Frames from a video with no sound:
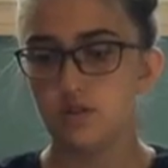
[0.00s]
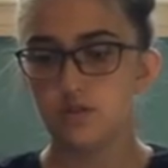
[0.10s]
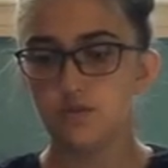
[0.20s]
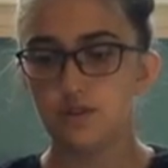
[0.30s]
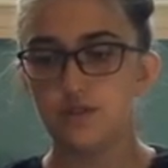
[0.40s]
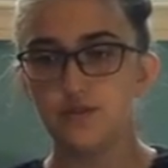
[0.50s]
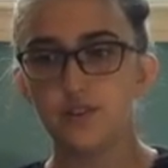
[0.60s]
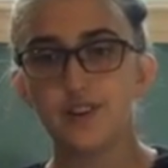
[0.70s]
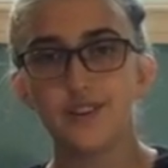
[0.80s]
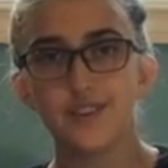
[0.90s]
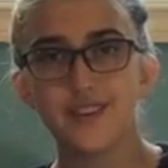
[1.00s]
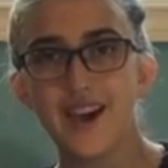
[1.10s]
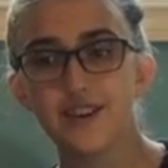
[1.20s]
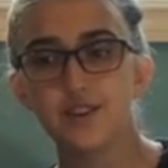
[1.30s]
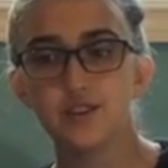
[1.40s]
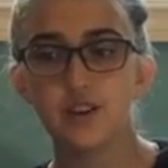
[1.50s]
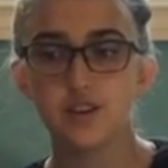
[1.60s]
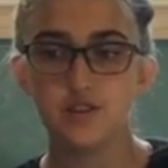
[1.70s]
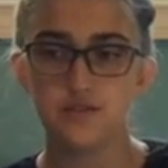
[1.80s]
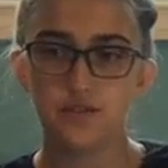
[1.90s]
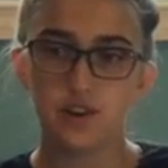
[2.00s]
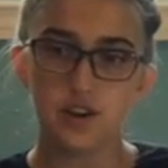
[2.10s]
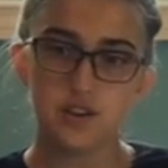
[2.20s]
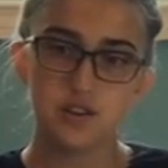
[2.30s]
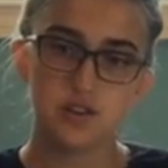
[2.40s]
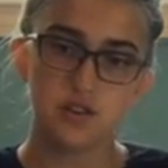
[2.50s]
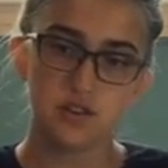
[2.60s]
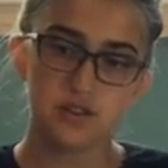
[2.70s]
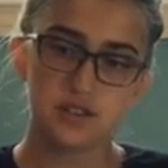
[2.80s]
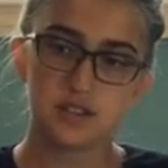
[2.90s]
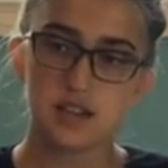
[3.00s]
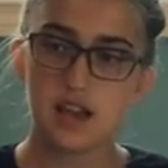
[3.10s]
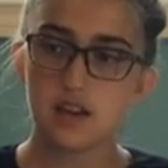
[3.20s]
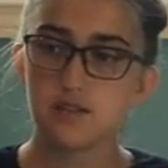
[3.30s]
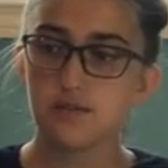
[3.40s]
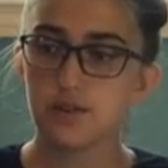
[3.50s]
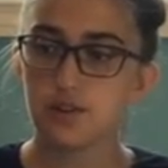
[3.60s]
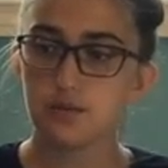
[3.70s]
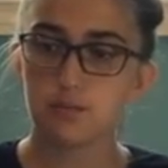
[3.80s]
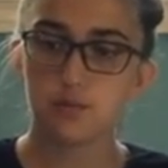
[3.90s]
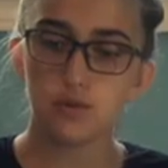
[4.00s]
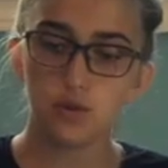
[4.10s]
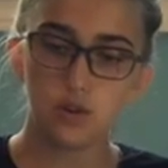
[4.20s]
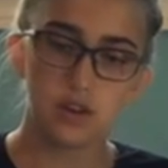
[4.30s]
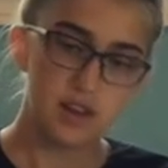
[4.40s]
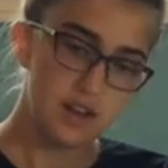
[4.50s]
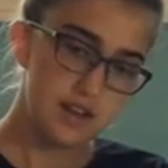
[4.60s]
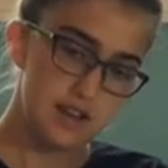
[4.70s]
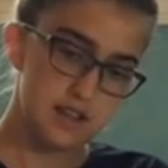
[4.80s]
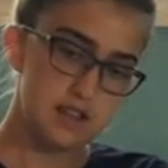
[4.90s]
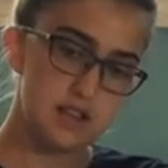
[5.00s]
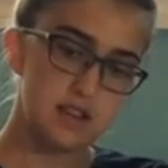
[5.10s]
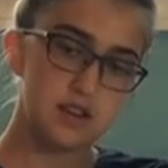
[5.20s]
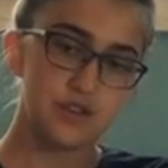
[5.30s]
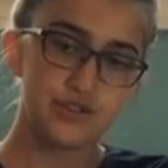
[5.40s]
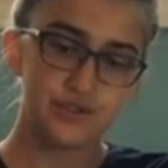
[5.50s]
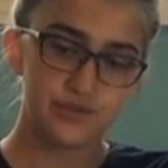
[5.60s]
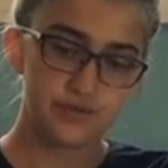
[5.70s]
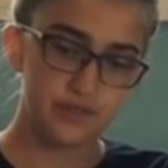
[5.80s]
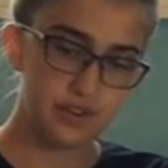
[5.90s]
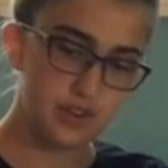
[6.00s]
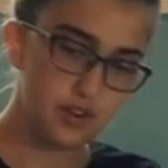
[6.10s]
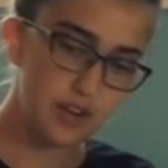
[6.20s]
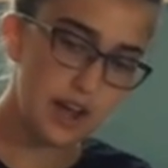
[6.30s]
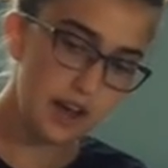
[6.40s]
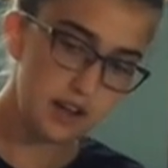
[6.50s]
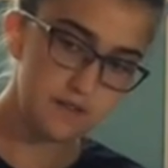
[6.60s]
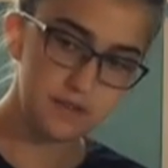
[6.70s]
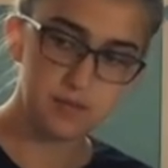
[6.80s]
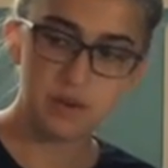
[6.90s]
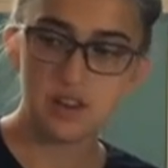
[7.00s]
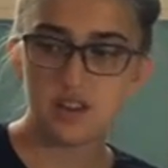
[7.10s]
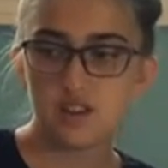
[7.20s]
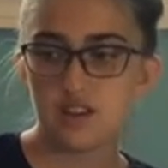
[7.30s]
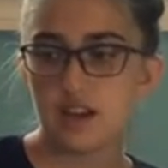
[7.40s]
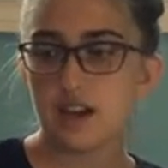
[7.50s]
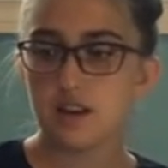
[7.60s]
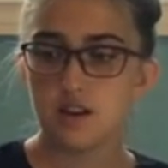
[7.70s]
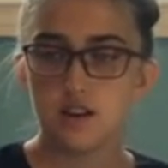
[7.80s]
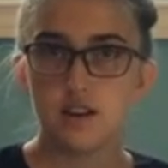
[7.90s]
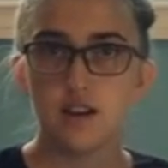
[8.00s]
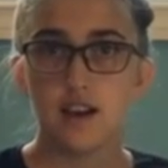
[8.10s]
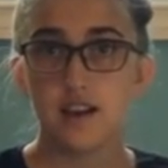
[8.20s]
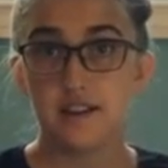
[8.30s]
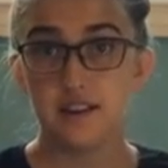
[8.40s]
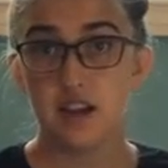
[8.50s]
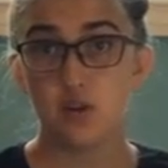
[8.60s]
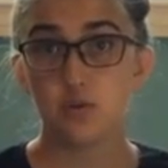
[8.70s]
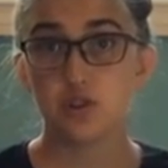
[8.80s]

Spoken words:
So when you've got that all done, you've got your stand for your bowl and the ears for your cat if you're making a cat. And now we're